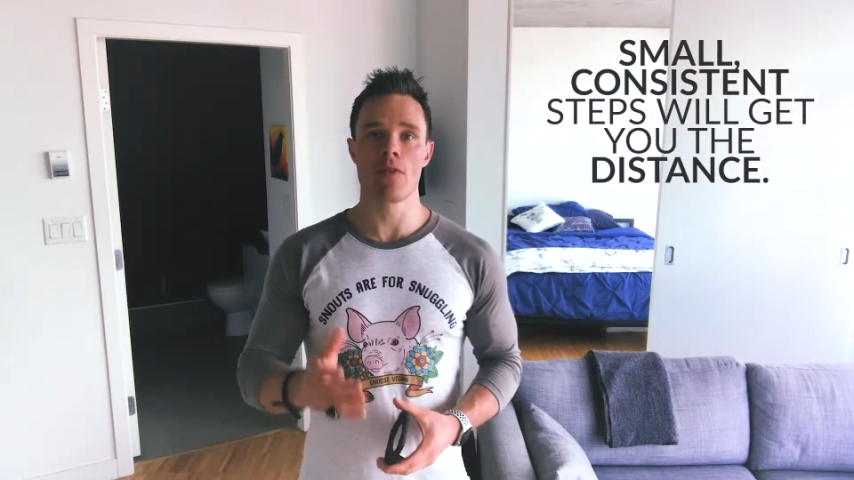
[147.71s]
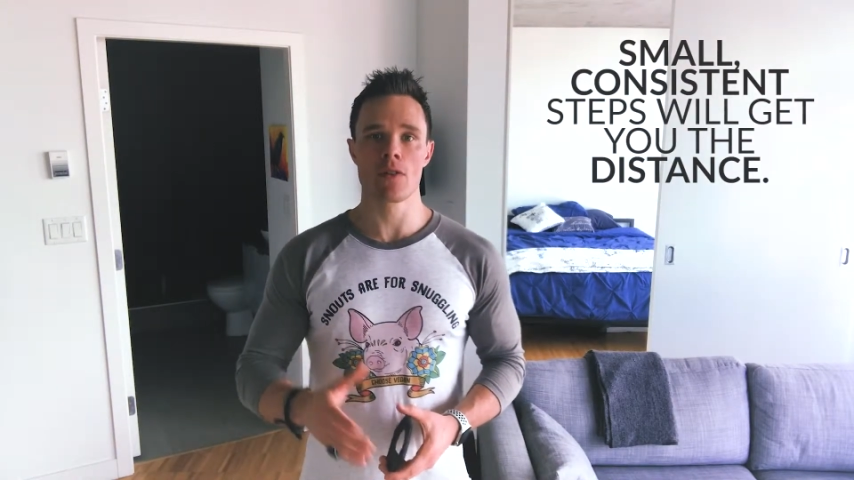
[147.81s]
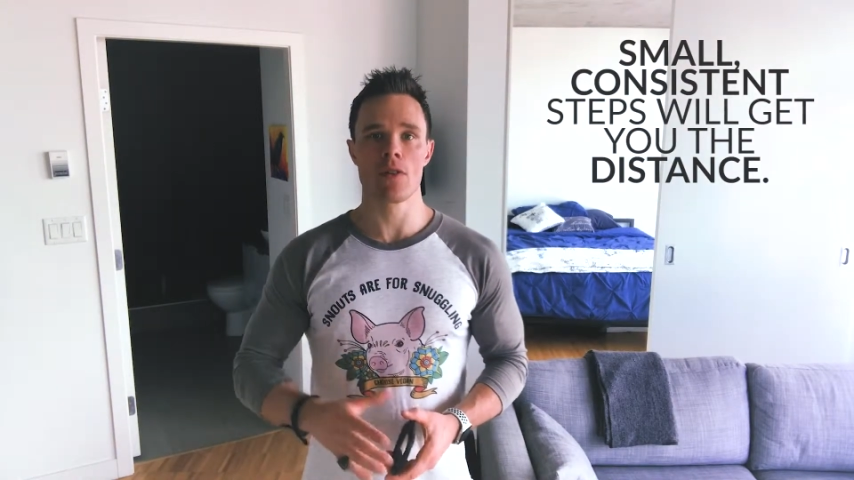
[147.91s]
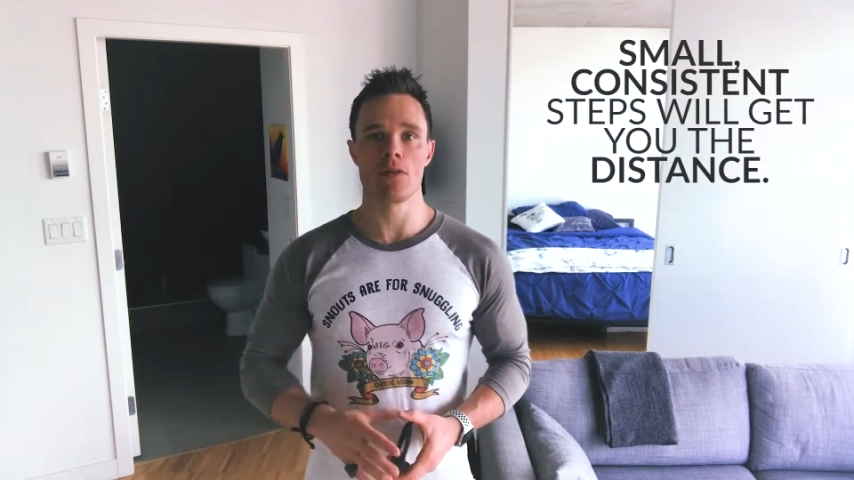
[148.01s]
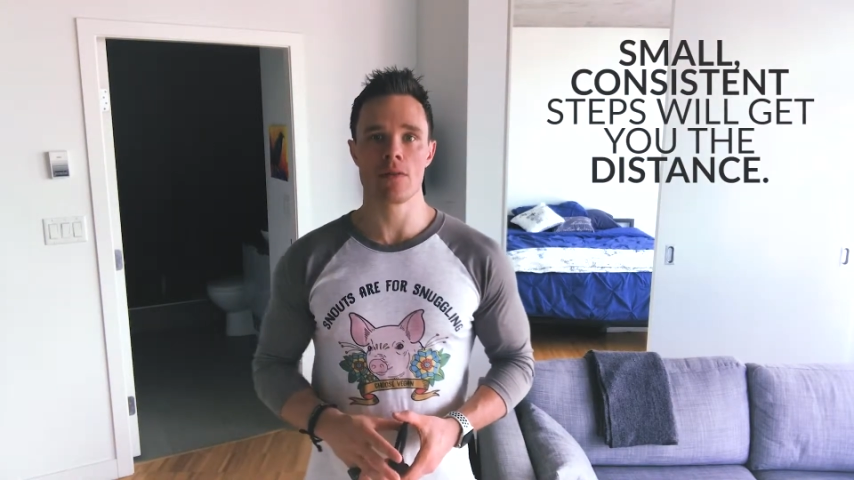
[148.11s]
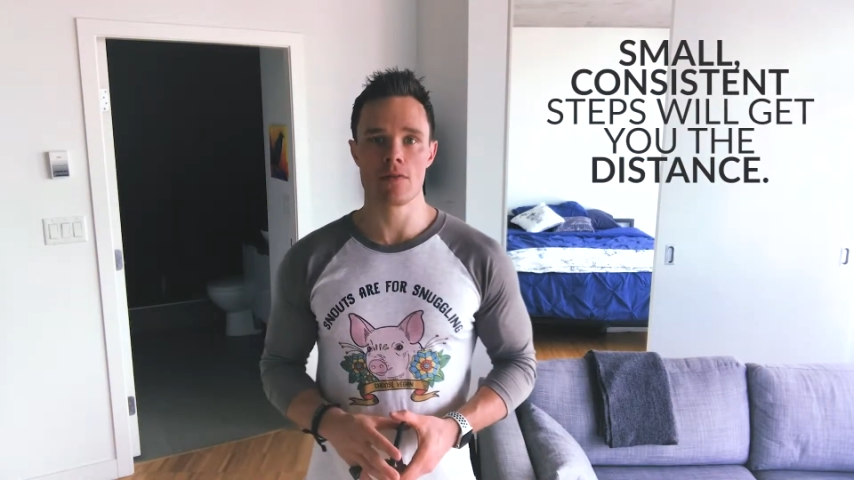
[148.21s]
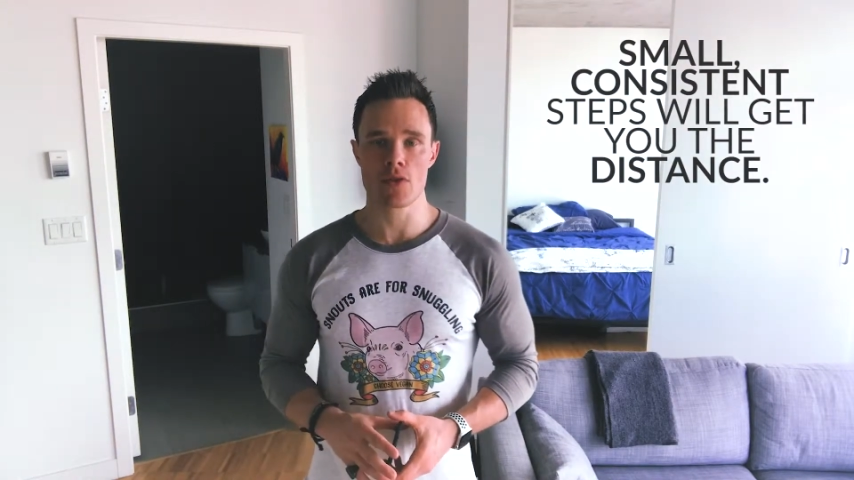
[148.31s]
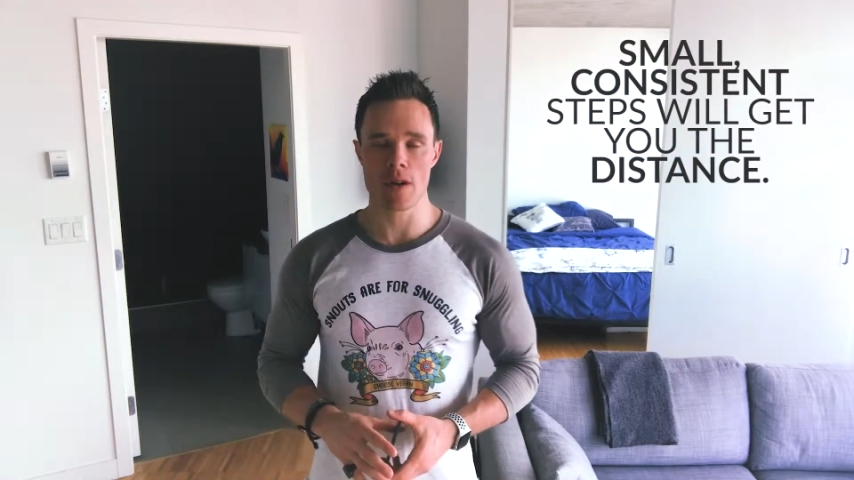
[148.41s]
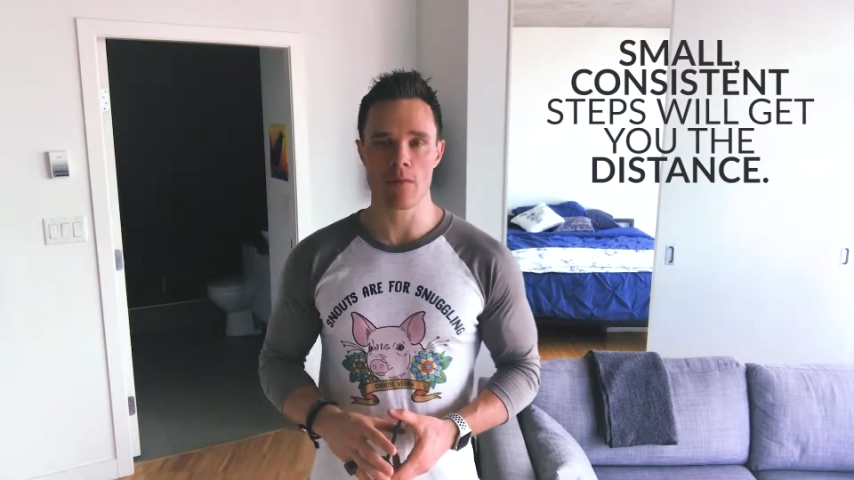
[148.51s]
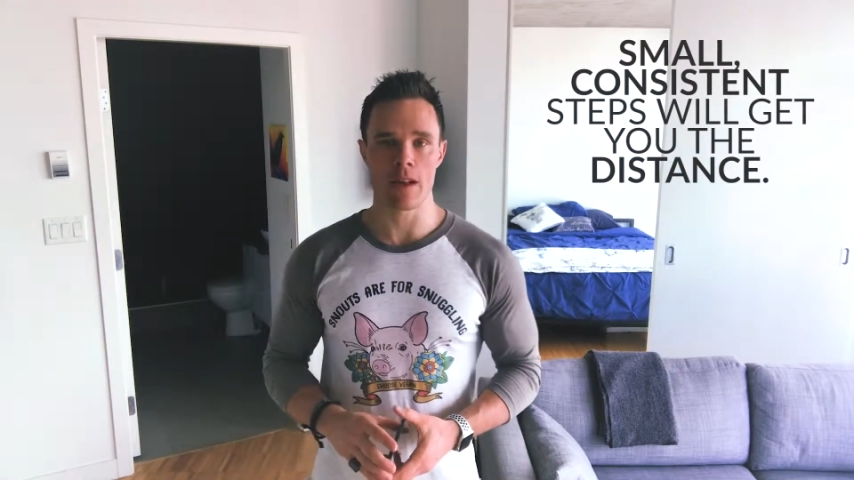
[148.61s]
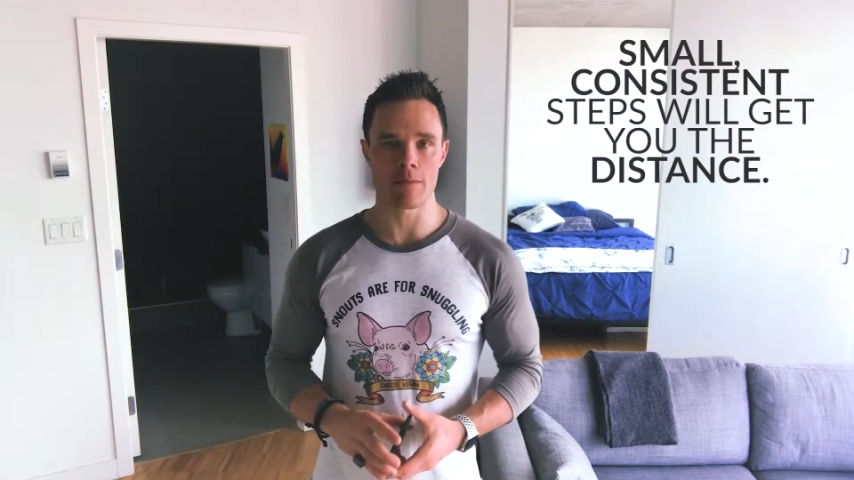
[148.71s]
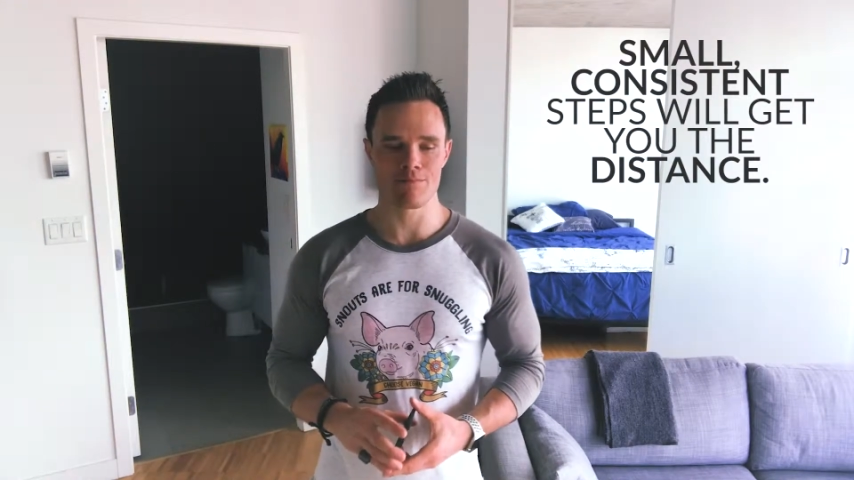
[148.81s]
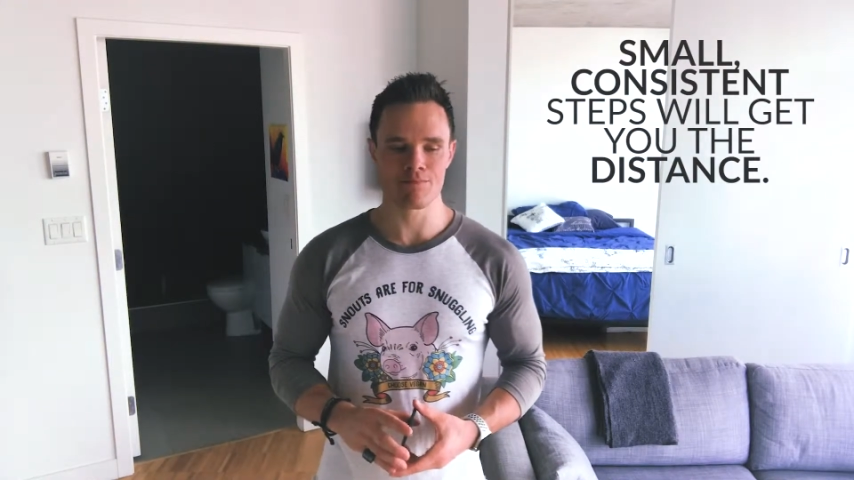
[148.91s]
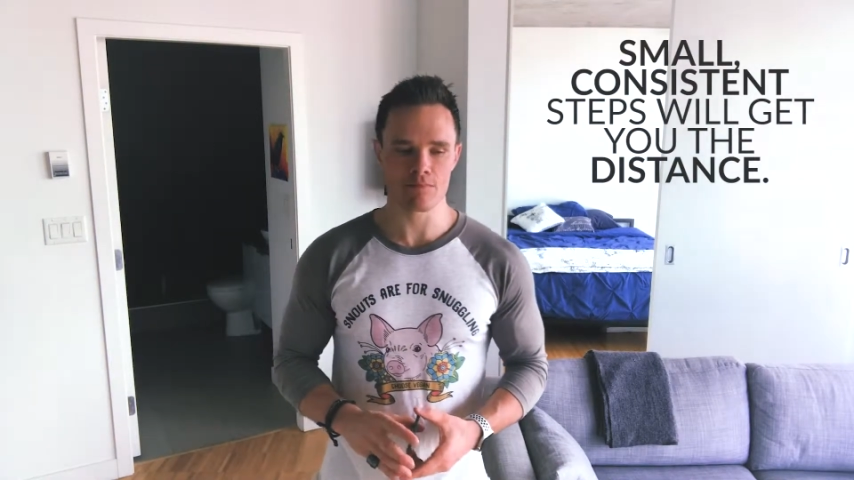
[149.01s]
overload training plan.